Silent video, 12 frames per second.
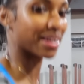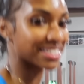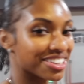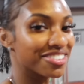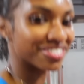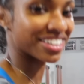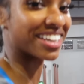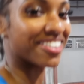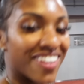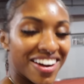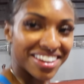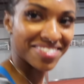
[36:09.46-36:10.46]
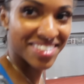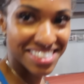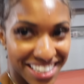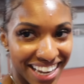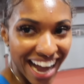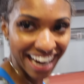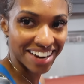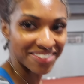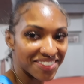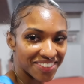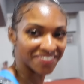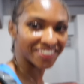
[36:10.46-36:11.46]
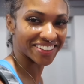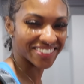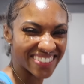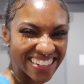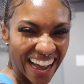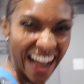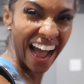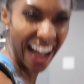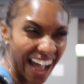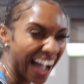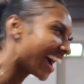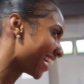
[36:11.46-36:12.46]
Myself again. Wow, that means a lot coming